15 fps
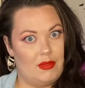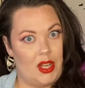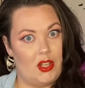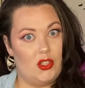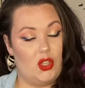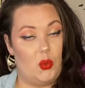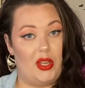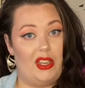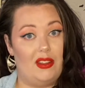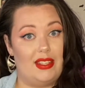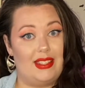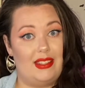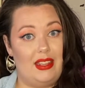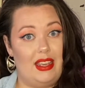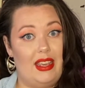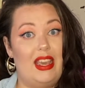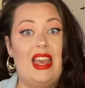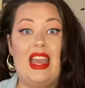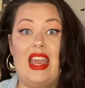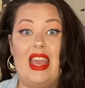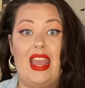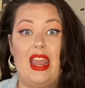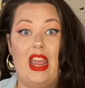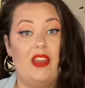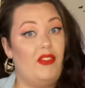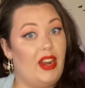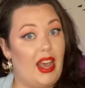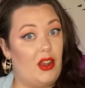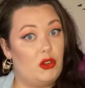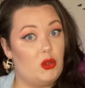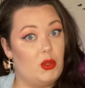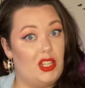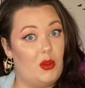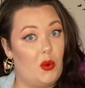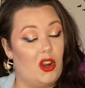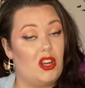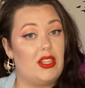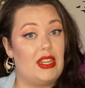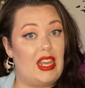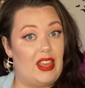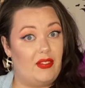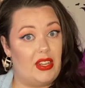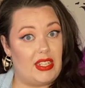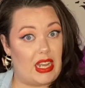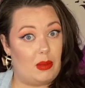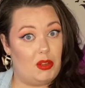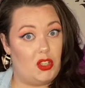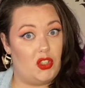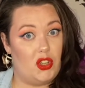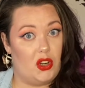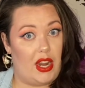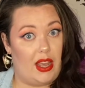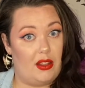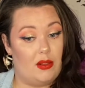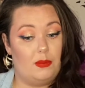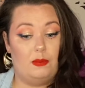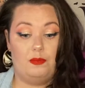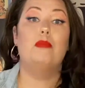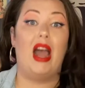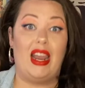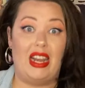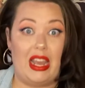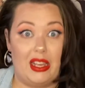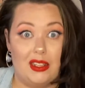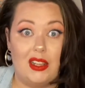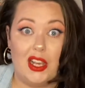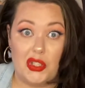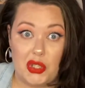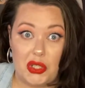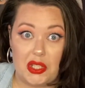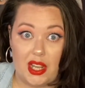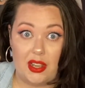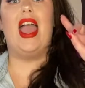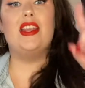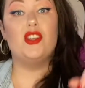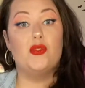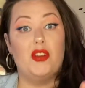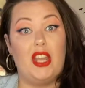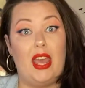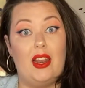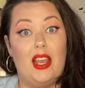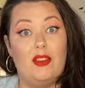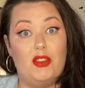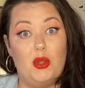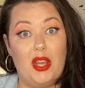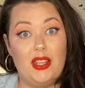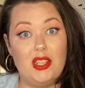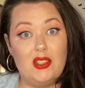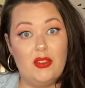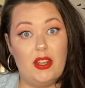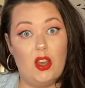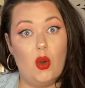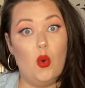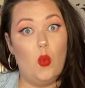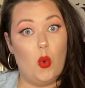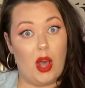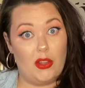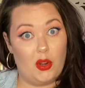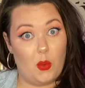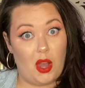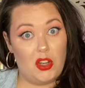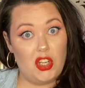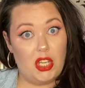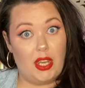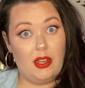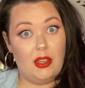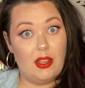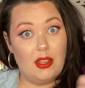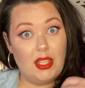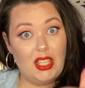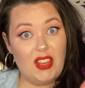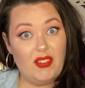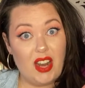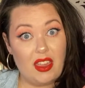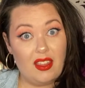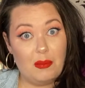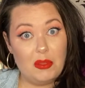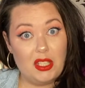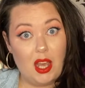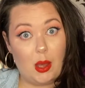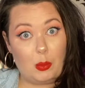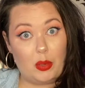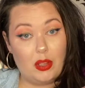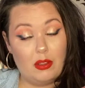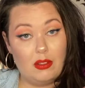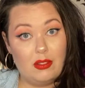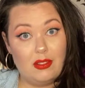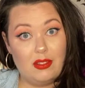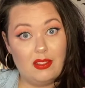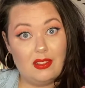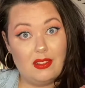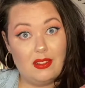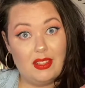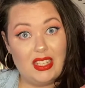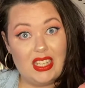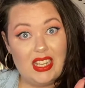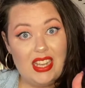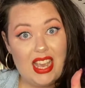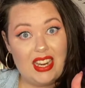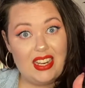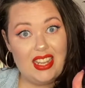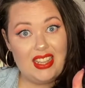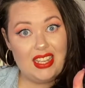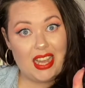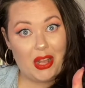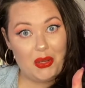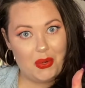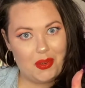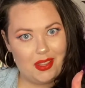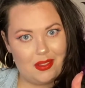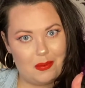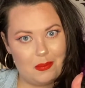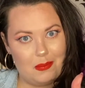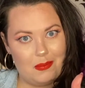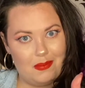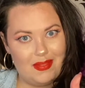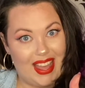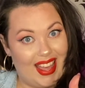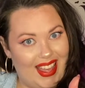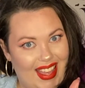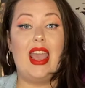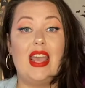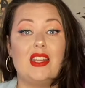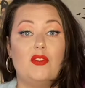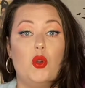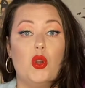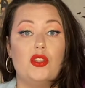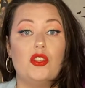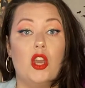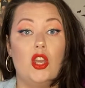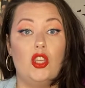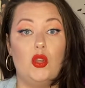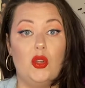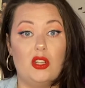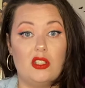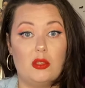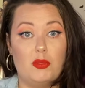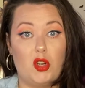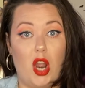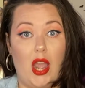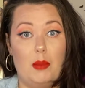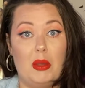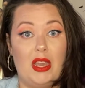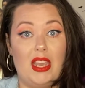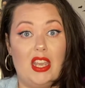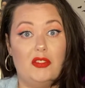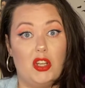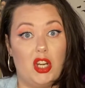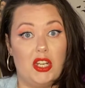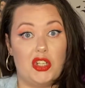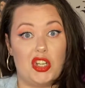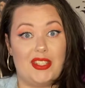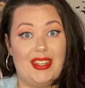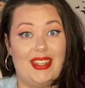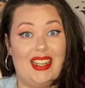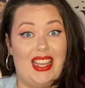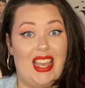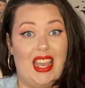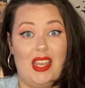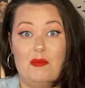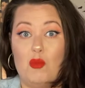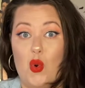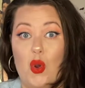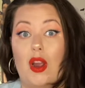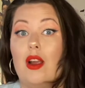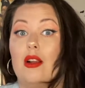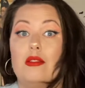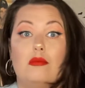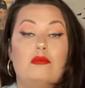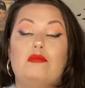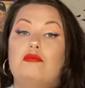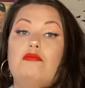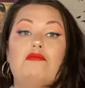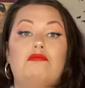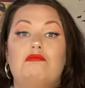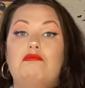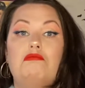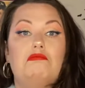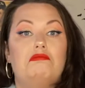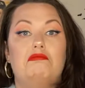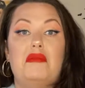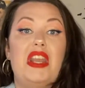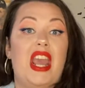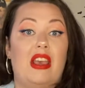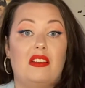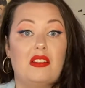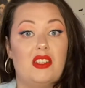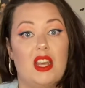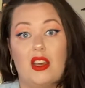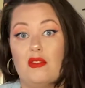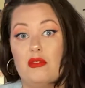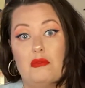so we could see if it actually worked and if it damaged your nail. My nail, I should say. And don't forget, if you like this video while you're watching it, give it a thumbs up. Get it in the algorithm. And of course, you can subscribe if you're interested in more nail stuff.